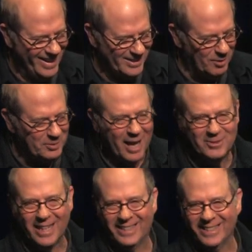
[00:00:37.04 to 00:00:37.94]

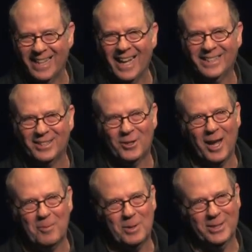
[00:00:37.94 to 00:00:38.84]
Sometimes I just like to try
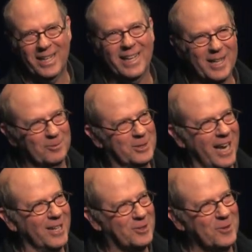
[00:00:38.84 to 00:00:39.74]
to pretend I'm
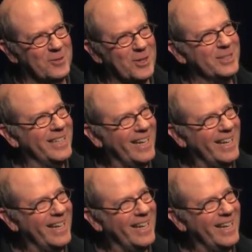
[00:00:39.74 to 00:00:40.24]
John Travolta.